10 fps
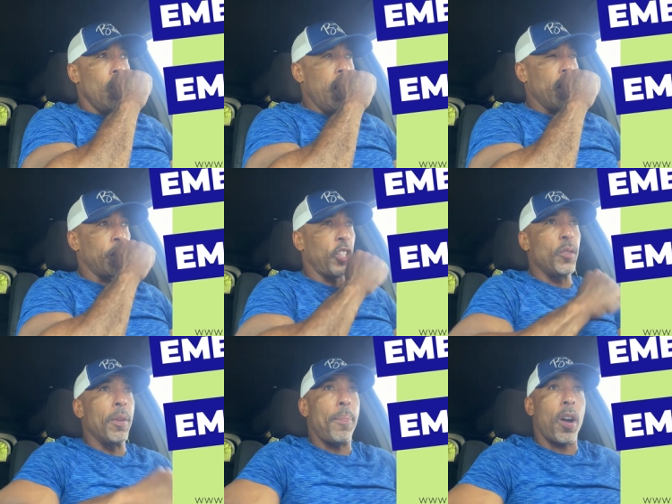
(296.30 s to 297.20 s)

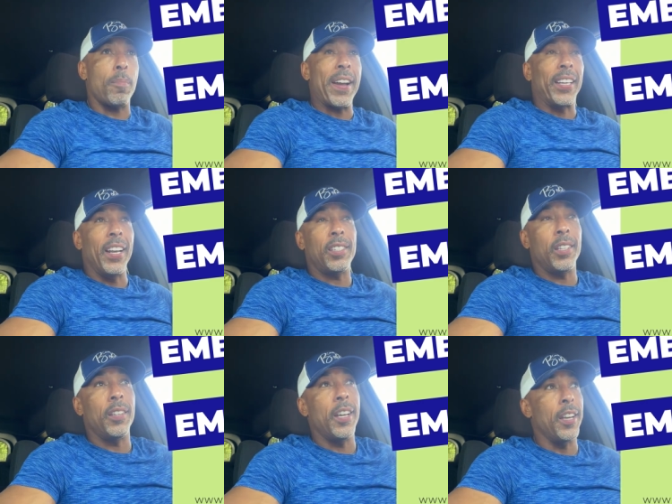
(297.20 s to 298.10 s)
excuse me, part of my
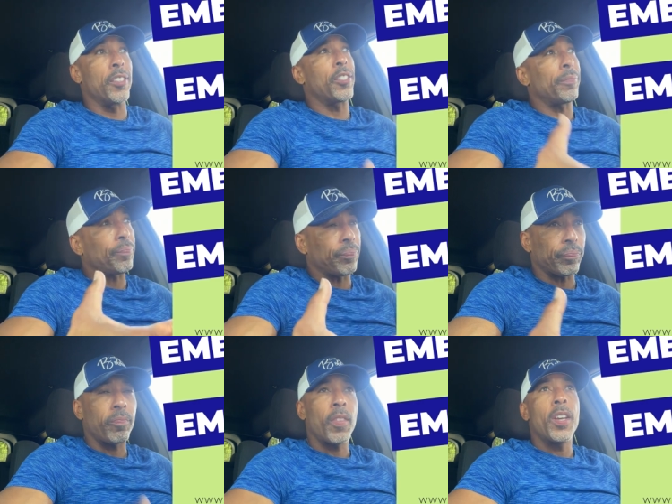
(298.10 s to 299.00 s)
glisten is
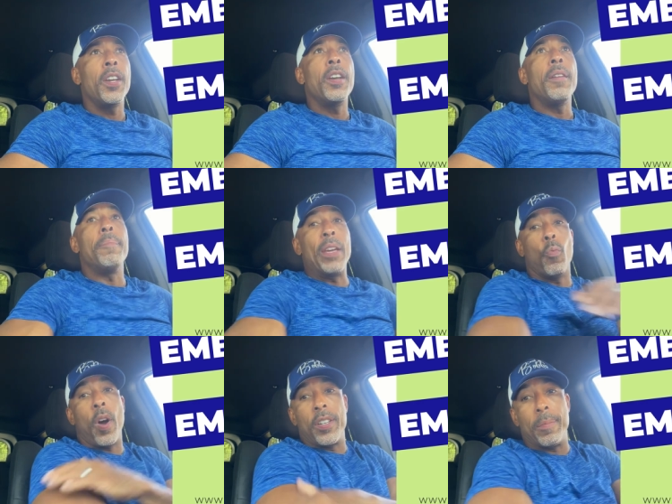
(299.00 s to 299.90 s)
me
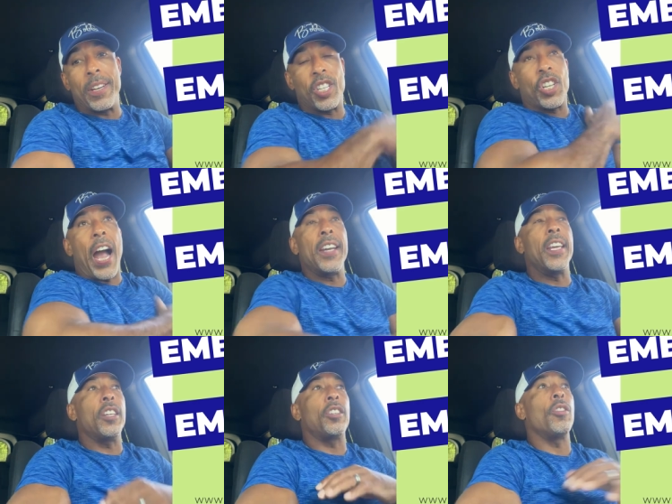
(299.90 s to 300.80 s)
wanting to be
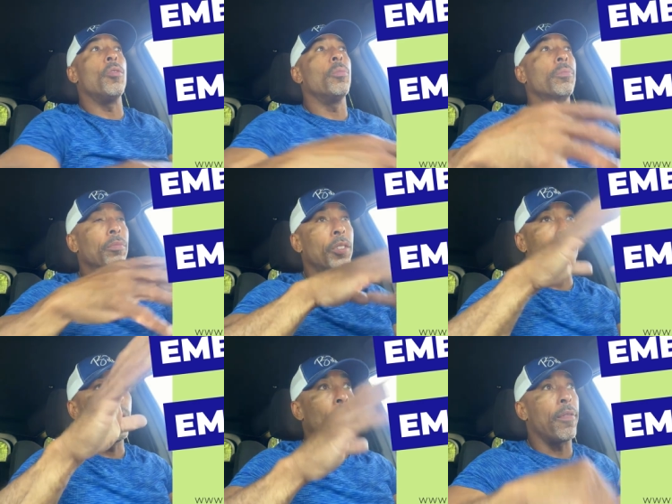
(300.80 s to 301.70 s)
shiny to
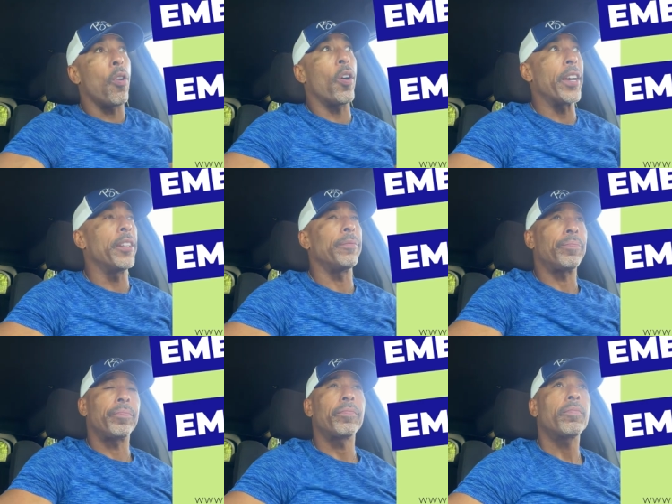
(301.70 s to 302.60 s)
to avoid
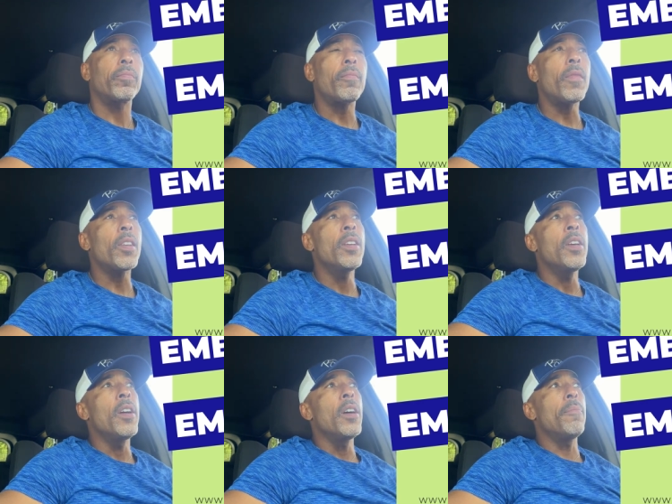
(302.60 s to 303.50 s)

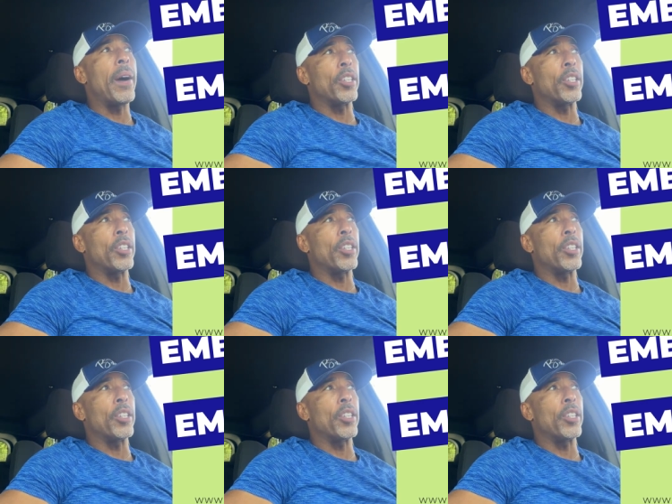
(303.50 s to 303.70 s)
my